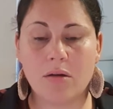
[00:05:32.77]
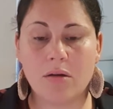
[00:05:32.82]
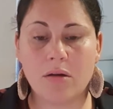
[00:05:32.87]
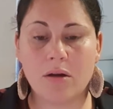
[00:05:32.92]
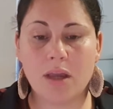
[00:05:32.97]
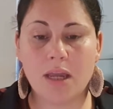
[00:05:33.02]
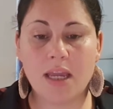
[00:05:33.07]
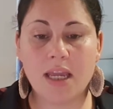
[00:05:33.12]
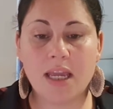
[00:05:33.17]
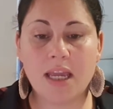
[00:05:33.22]

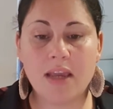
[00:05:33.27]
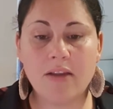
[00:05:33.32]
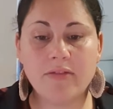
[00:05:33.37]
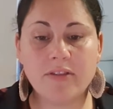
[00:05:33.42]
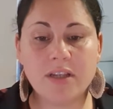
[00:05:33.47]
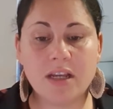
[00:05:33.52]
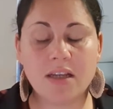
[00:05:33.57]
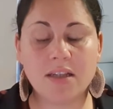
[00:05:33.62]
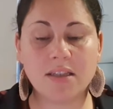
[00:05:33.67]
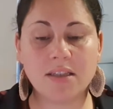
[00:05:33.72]
it gives
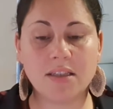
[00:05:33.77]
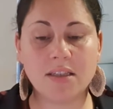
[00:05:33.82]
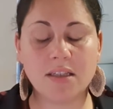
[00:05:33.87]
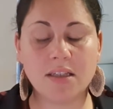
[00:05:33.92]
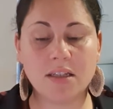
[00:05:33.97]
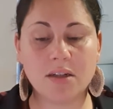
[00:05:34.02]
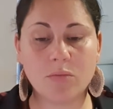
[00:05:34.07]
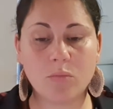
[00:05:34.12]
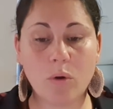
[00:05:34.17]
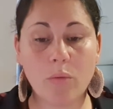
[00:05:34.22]
us,
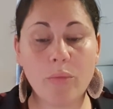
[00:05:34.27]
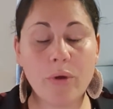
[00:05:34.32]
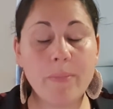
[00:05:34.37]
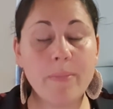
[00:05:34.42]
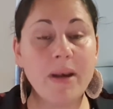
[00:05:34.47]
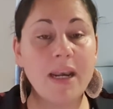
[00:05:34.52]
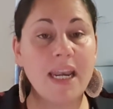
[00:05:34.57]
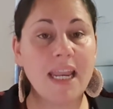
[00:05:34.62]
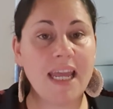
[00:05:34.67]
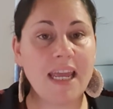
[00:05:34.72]
when we
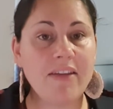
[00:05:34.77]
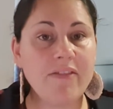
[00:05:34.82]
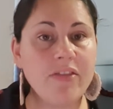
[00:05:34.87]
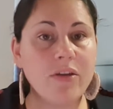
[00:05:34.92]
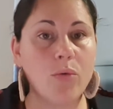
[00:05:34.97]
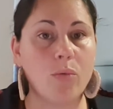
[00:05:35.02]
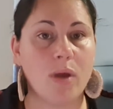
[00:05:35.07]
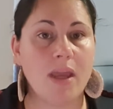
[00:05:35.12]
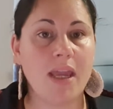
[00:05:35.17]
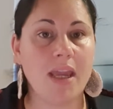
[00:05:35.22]

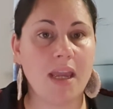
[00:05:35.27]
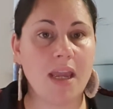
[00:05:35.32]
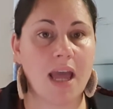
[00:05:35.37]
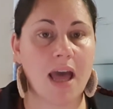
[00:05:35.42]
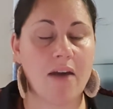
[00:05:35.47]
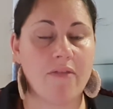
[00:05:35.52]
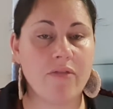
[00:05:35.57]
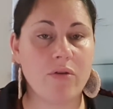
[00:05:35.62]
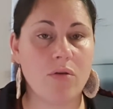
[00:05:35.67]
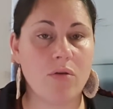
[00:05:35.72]

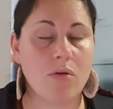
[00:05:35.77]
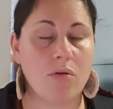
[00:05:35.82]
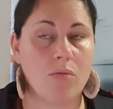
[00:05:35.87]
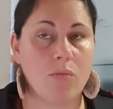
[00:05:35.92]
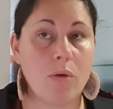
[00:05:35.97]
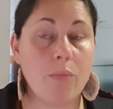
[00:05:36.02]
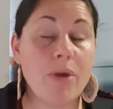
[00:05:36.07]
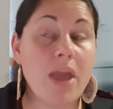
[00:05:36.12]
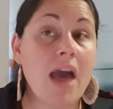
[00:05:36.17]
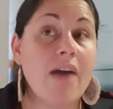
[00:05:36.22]

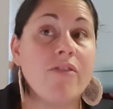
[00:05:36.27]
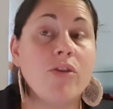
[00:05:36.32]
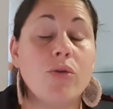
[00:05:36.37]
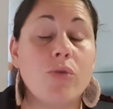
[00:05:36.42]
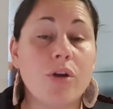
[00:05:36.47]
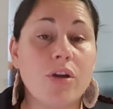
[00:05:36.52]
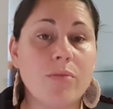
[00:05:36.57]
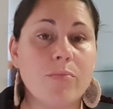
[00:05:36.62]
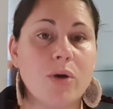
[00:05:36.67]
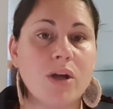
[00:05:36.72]
have a
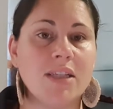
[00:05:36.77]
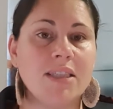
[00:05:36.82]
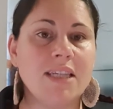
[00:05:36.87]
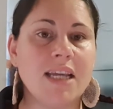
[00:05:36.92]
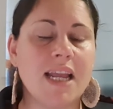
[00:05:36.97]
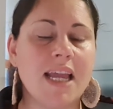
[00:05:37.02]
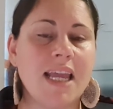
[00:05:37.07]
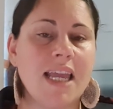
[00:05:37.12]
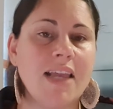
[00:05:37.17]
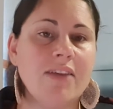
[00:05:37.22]
growth mindset,
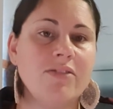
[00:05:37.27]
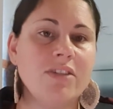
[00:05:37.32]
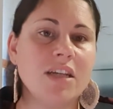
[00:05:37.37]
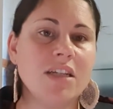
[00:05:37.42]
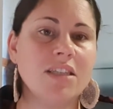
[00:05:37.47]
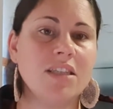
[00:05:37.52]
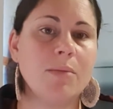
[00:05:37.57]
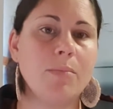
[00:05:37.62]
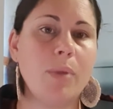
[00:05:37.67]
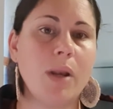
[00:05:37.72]
it gives
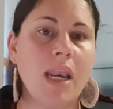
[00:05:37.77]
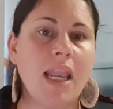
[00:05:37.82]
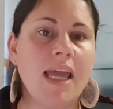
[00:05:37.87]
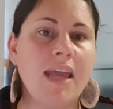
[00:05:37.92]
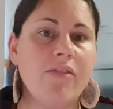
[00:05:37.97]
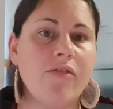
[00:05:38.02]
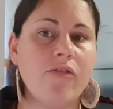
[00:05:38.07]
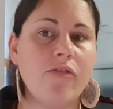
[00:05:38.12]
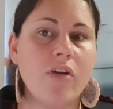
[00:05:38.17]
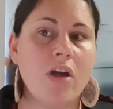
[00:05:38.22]
us the
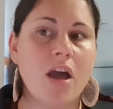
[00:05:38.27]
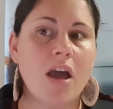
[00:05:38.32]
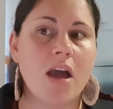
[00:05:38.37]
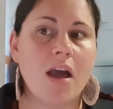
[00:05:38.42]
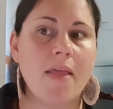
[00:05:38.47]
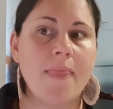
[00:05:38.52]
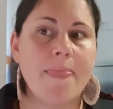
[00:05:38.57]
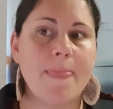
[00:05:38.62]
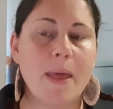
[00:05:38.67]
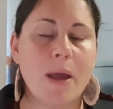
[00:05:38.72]
belief
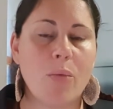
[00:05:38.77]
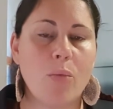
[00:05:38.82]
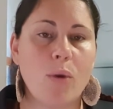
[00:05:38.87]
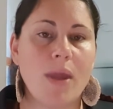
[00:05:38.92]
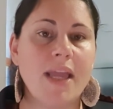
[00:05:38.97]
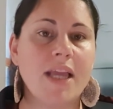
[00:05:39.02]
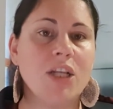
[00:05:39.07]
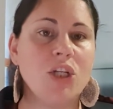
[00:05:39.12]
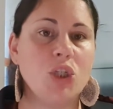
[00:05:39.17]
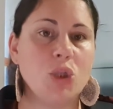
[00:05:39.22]
that we
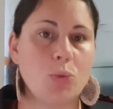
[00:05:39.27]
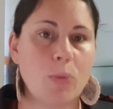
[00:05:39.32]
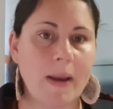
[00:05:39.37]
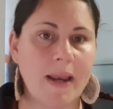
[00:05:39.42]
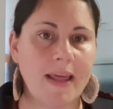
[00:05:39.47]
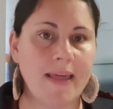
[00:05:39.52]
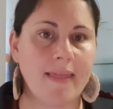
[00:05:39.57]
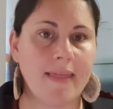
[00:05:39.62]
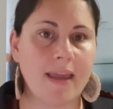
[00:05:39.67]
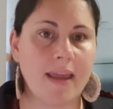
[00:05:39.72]
can do
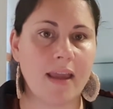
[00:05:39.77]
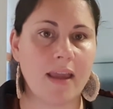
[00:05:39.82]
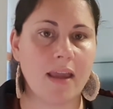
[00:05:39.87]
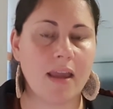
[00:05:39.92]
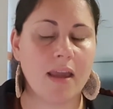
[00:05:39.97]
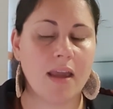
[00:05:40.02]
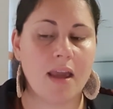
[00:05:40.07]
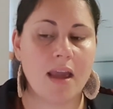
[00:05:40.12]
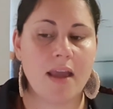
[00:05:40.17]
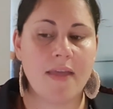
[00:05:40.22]
anything,
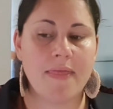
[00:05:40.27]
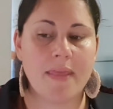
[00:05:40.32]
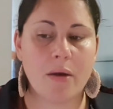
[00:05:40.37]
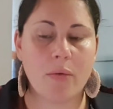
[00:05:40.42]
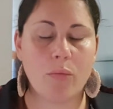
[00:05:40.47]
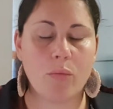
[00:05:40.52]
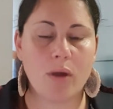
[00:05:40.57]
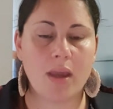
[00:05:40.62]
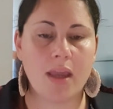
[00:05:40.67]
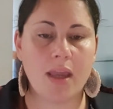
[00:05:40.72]
that
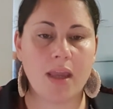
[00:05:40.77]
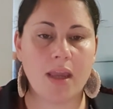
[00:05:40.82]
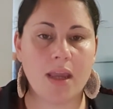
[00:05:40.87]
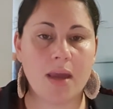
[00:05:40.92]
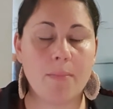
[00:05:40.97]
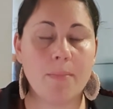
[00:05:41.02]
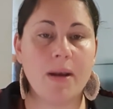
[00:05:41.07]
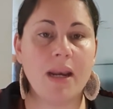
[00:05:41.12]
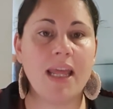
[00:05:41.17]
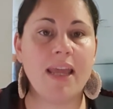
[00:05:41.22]
we
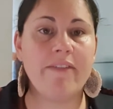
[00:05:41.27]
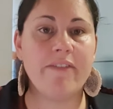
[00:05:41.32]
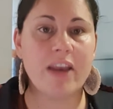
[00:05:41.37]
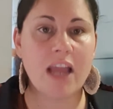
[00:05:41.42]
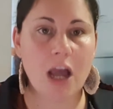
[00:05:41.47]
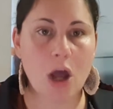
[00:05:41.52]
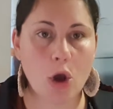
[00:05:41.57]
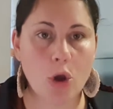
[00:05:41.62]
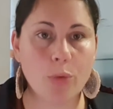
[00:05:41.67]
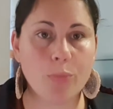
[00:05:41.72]
can believe in
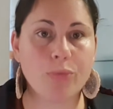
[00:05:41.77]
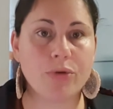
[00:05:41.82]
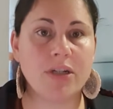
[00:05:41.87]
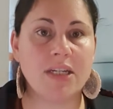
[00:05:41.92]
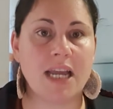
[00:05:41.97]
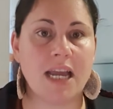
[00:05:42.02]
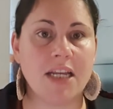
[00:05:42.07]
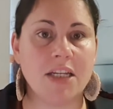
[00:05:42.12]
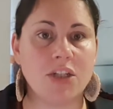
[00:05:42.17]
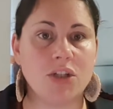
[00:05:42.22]
our own
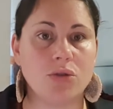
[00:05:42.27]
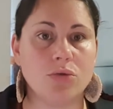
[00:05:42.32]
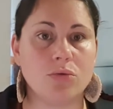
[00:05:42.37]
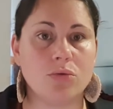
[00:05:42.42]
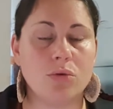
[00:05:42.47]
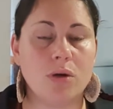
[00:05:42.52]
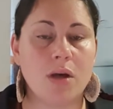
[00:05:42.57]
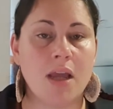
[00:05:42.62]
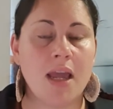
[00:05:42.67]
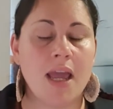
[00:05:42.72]
potential.
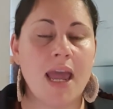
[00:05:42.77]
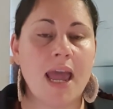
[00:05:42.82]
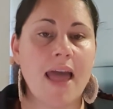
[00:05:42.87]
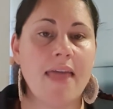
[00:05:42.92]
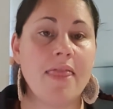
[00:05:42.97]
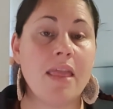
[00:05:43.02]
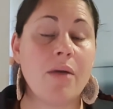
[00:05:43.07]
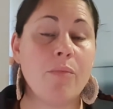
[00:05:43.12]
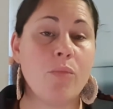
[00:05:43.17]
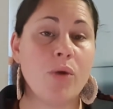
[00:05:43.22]

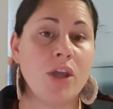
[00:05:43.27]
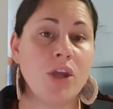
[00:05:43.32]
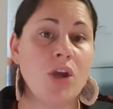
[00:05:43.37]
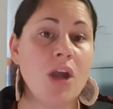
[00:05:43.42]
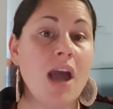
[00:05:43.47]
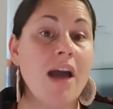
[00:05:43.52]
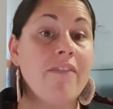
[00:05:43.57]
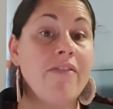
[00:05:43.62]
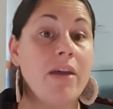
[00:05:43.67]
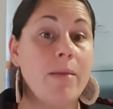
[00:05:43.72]
And then when you
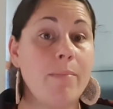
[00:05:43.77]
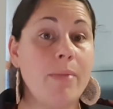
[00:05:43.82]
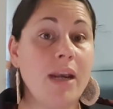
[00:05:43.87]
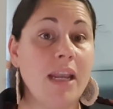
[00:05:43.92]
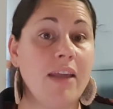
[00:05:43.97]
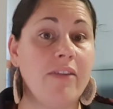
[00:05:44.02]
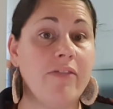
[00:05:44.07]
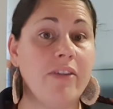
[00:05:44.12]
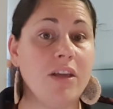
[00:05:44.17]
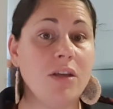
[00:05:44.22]
have that
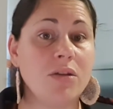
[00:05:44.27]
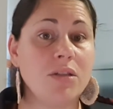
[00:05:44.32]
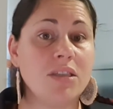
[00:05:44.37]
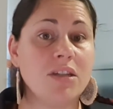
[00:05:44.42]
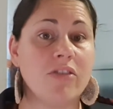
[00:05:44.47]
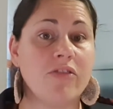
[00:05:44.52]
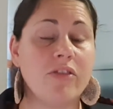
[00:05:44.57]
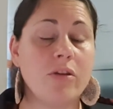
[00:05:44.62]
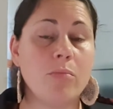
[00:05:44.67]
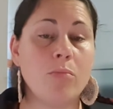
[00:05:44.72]
belief in
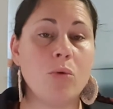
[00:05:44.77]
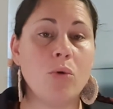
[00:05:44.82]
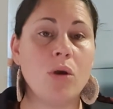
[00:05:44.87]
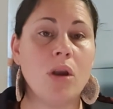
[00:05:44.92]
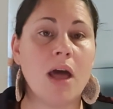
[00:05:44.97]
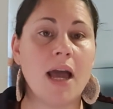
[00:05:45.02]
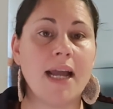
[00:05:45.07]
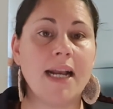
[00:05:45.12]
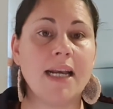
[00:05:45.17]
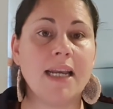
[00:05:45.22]
yourself, you're more
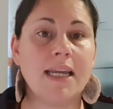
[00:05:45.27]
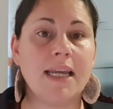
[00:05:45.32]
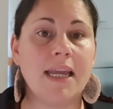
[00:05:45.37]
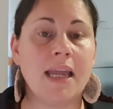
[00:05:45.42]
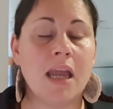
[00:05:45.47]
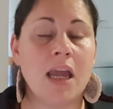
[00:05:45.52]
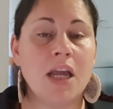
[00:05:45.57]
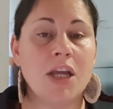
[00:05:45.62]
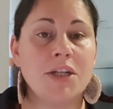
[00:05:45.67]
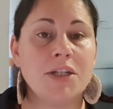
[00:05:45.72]
likely
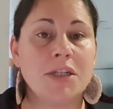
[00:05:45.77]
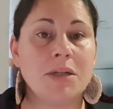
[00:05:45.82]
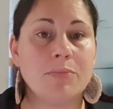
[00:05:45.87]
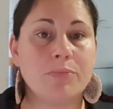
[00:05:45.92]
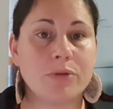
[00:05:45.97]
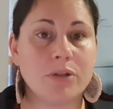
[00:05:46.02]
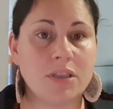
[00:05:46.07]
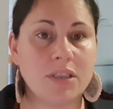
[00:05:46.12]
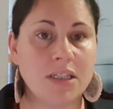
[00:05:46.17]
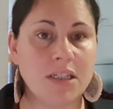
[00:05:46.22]
to
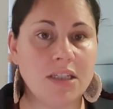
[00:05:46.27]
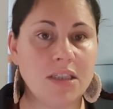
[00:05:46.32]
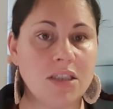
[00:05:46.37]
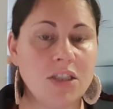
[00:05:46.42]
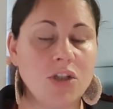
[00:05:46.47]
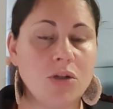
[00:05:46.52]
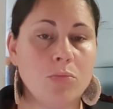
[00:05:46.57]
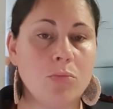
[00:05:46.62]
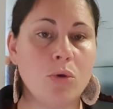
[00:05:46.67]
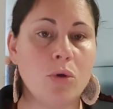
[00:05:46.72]
persist,
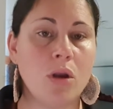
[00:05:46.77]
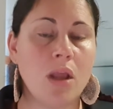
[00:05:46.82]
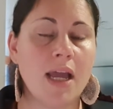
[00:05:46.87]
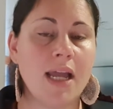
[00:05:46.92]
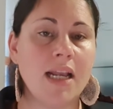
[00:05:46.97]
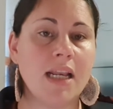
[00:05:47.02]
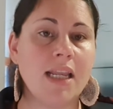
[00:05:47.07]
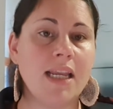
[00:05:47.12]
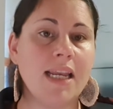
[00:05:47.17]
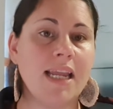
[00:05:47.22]
you're more
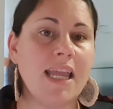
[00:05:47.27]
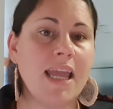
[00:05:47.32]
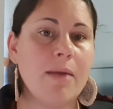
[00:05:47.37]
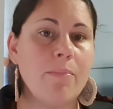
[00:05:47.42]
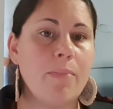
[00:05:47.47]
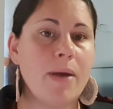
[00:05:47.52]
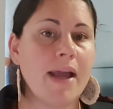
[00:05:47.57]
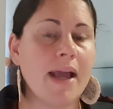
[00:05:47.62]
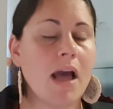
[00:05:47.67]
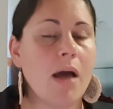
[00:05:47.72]
likely to get
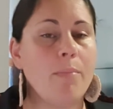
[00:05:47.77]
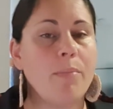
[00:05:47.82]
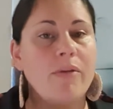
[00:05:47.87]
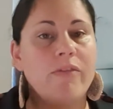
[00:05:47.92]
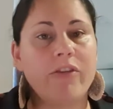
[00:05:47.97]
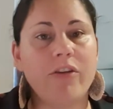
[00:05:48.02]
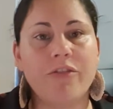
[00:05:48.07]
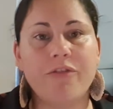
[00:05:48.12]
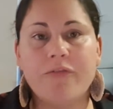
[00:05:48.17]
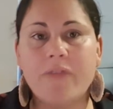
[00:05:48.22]
back up
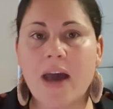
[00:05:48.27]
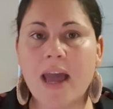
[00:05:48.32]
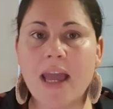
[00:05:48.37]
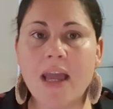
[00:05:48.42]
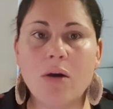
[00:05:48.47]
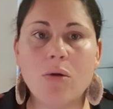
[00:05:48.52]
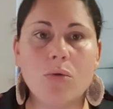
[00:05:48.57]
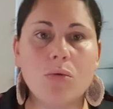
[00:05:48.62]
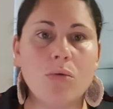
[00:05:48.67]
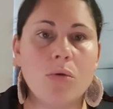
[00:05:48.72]
if you
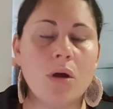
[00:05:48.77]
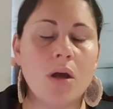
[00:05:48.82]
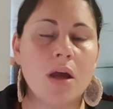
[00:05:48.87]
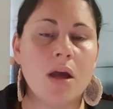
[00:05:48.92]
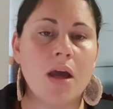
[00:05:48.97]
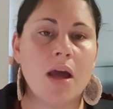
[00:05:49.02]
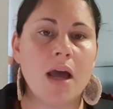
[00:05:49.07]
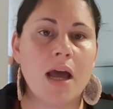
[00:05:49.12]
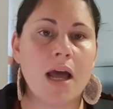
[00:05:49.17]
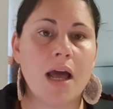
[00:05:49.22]
fail.
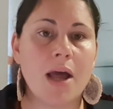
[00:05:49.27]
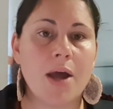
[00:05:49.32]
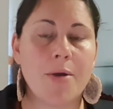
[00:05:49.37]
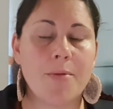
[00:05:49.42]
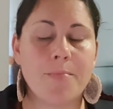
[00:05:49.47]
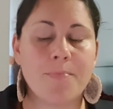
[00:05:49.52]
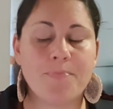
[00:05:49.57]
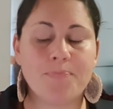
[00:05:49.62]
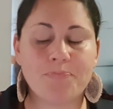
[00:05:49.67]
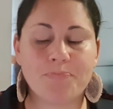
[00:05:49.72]

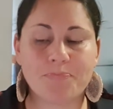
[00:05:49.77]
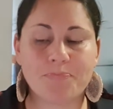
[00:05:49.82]
And